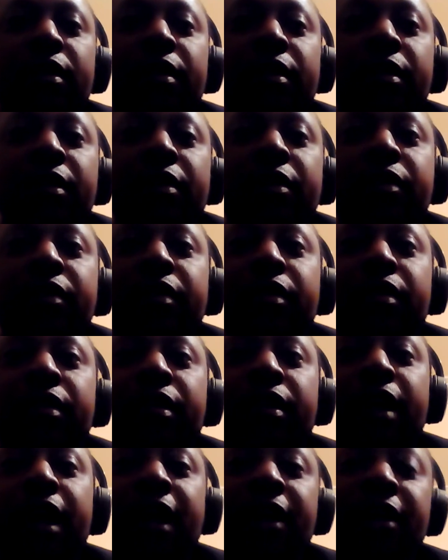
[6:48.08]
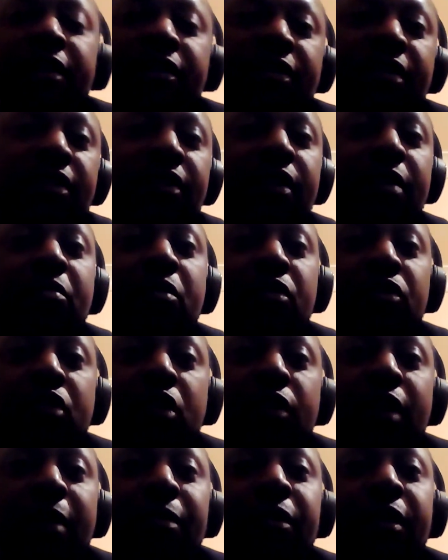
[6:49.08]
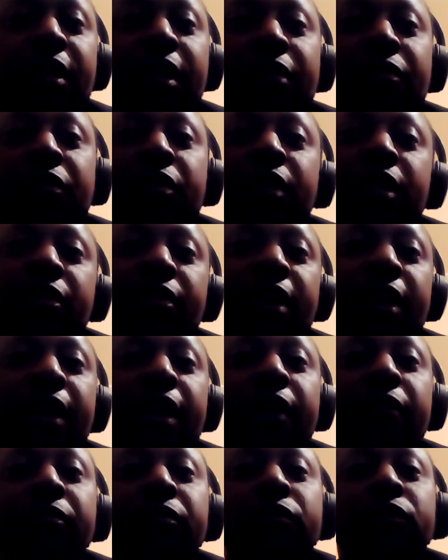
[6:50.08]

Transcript: you know, and the system was corrupt enough to give her that.